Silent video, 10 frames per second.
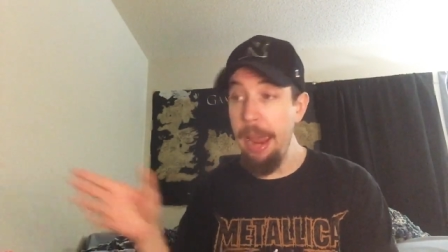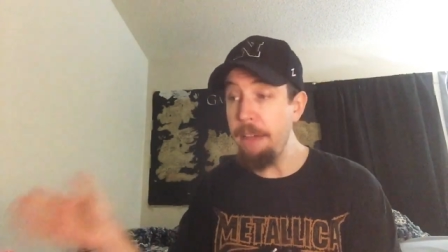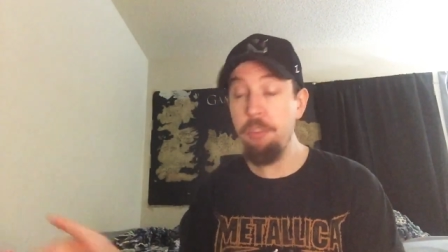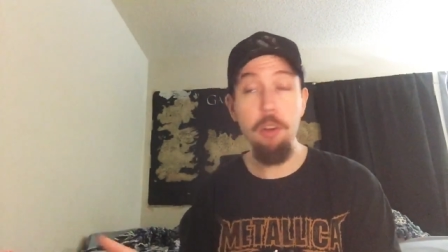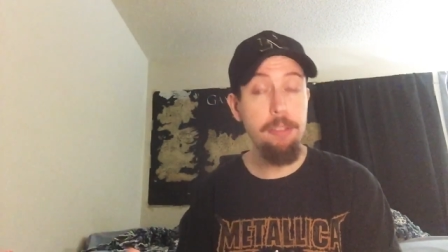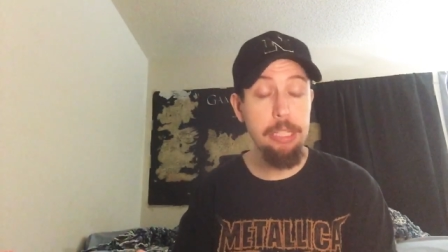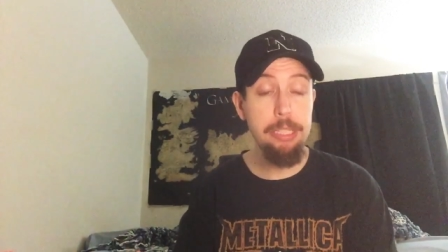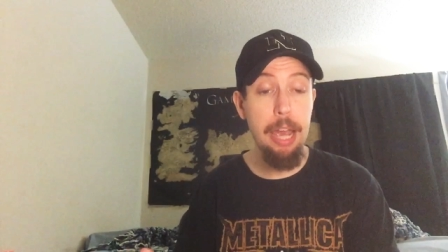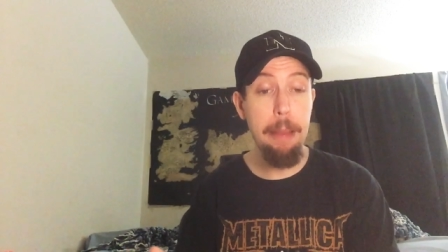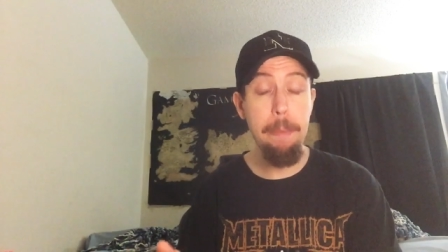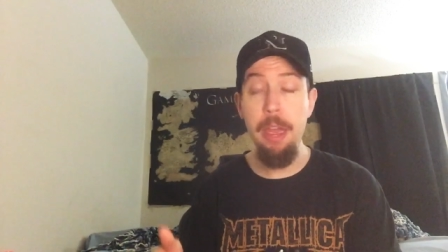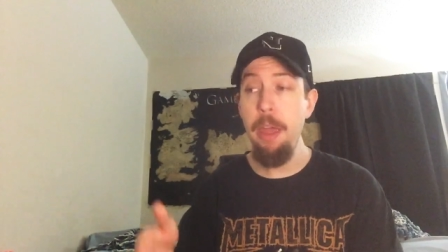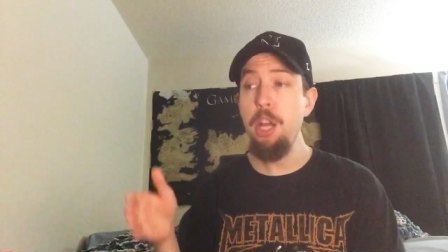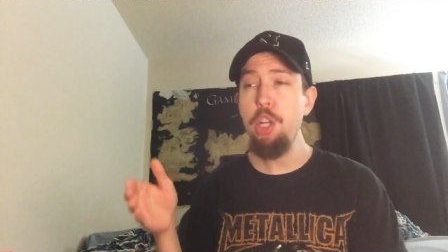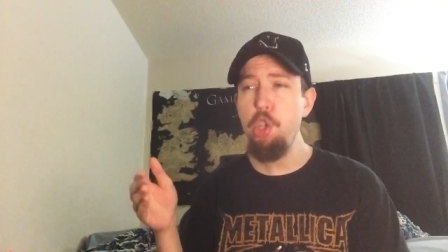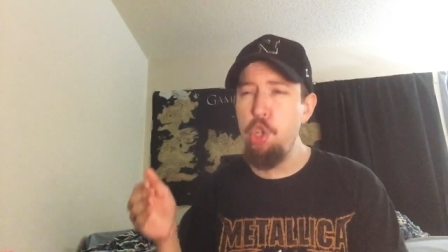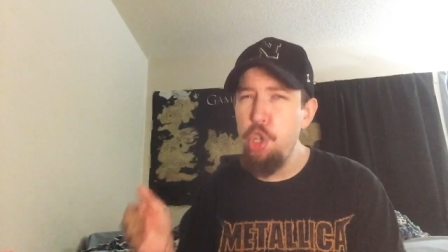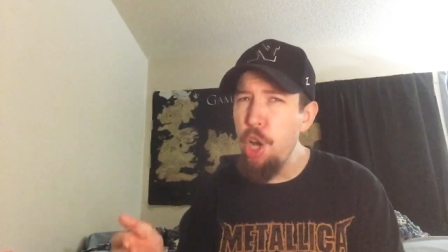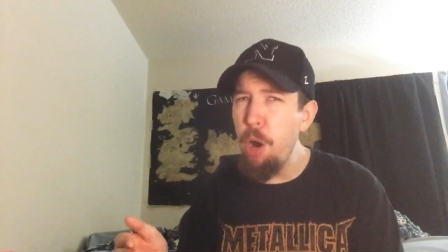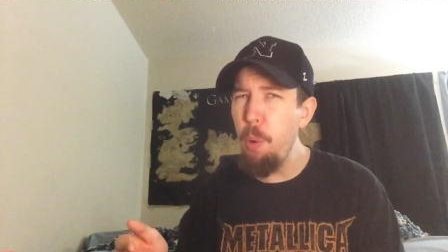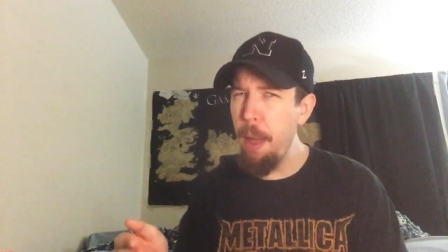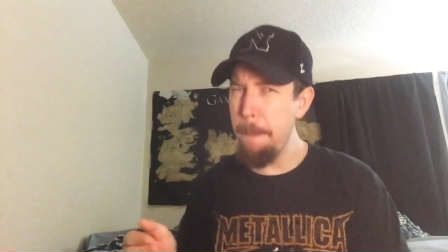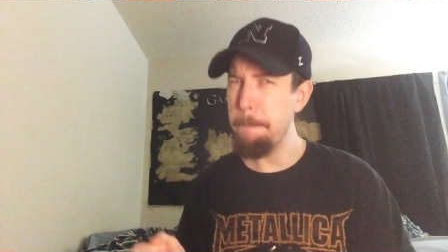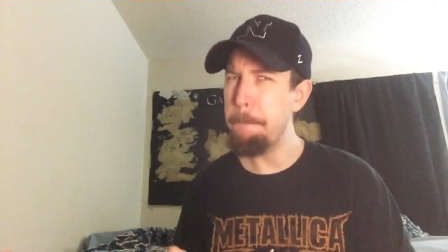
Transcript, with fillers: after all this time? Joe